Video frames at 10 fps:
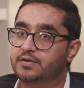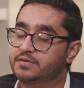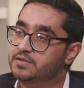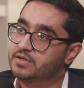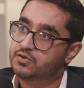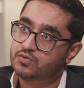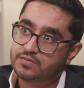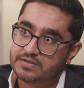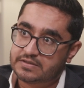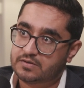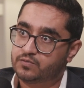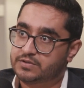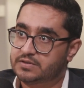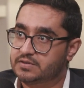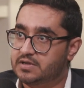There's a new system
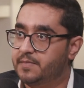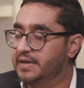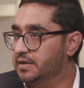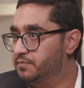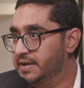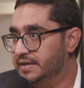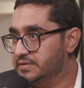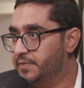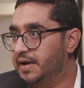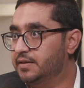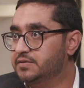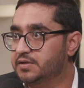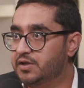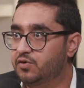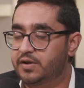which is coming in place by the
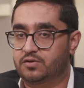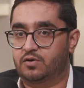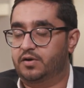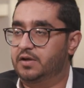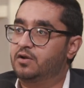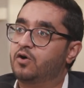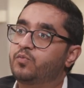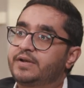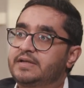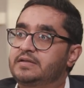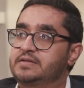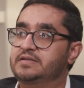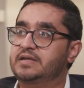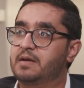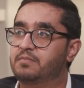Security Authority along with
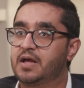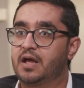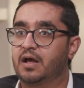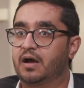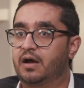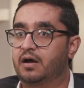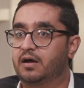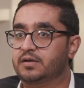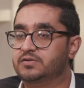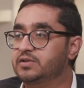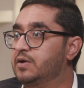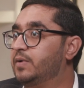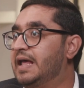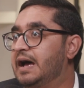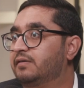DTCM. So they
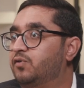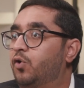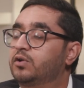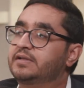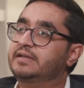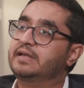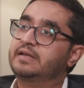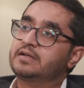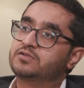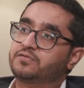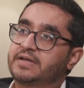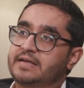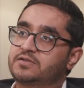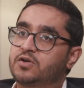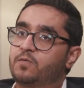will have all the details of the
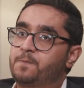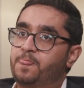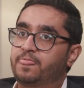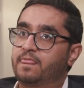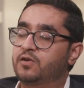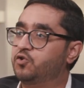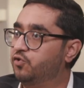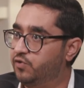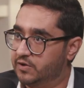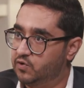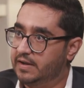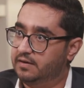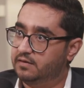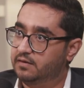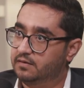guests. So you're
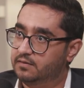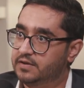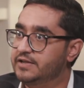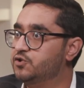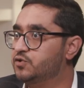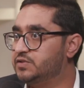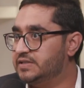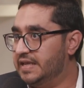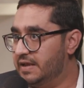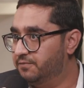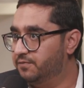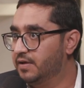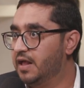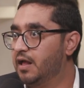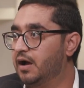regulated, you're safe.
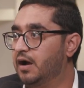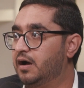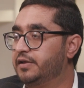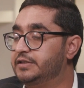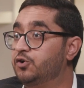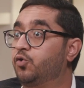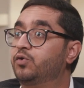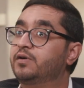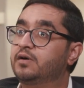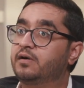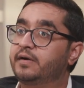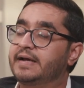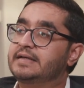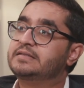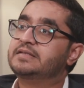The owner
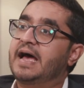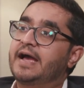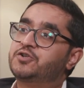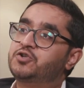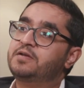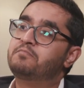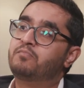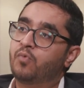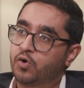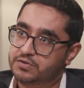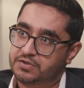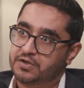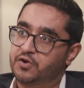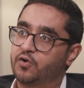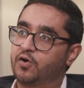is actually more
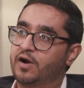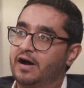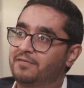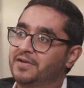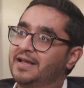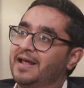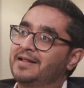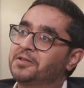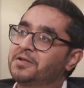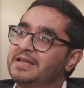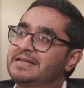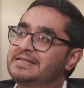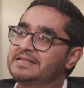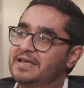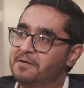secure after getting the
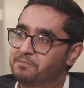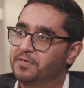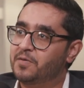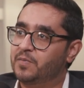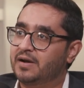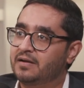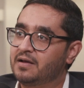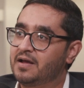DTCM permit.